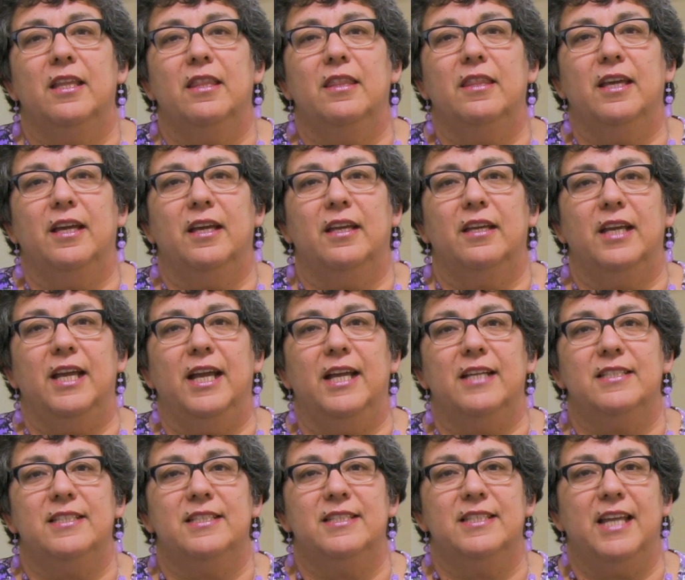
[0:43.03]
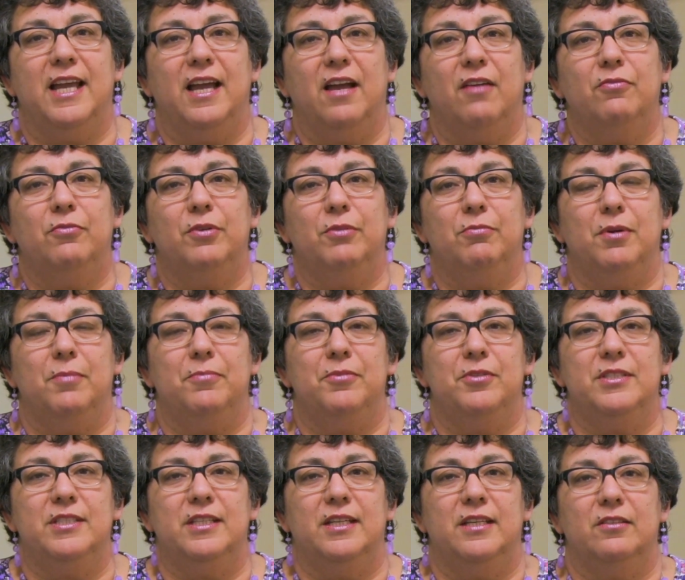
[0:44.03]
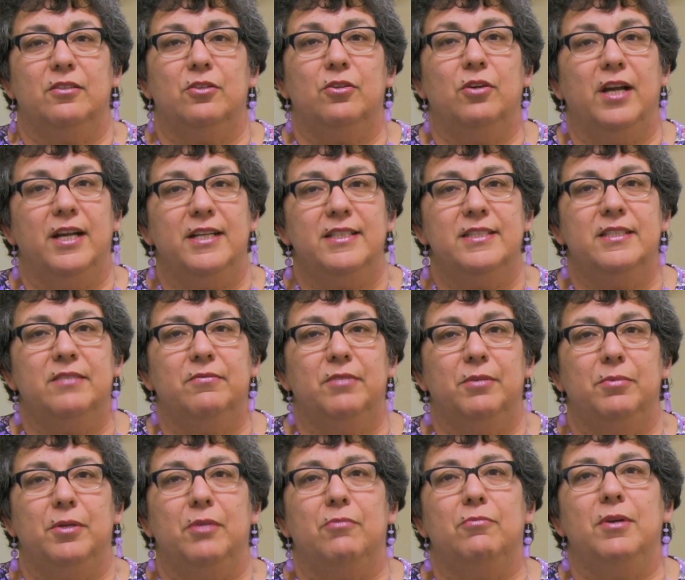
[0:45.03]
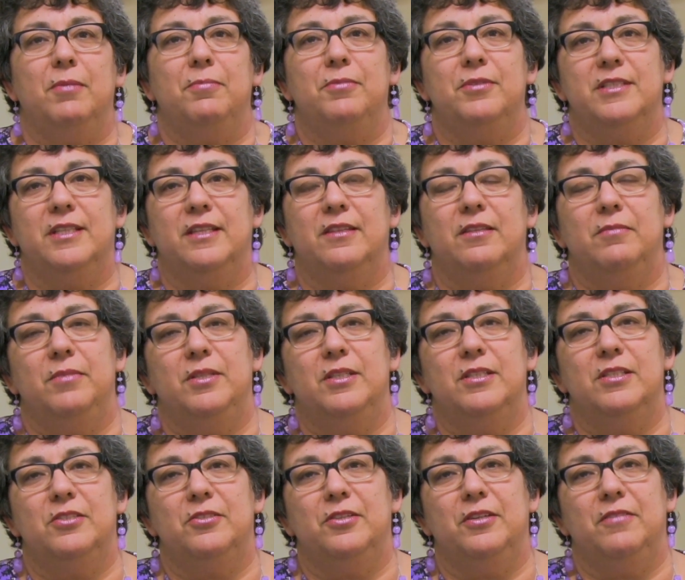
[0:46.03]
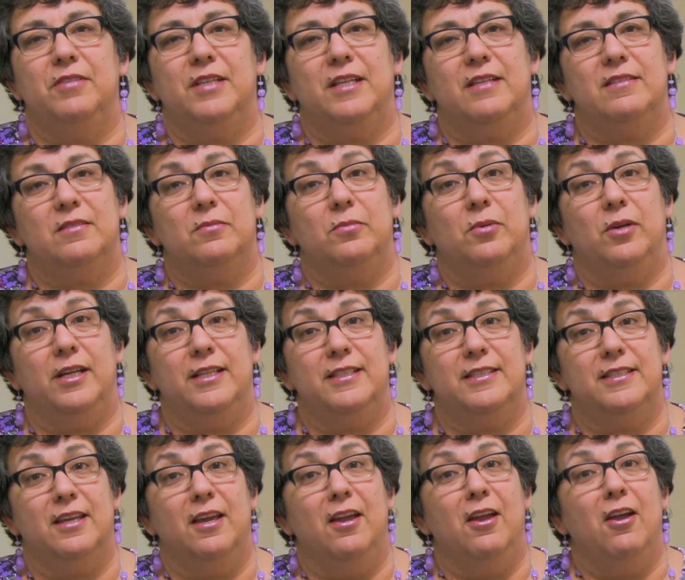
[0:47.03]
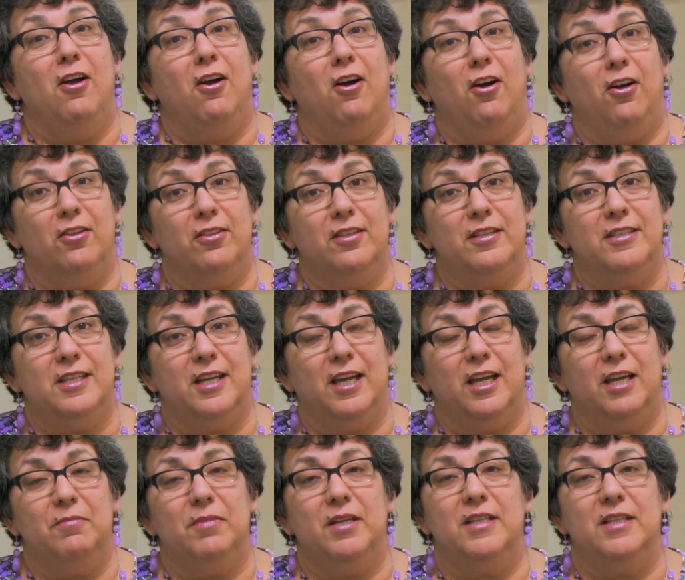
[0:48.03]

that as staff, we represent Christ and we represent the ministry of Thousand Pines all the time.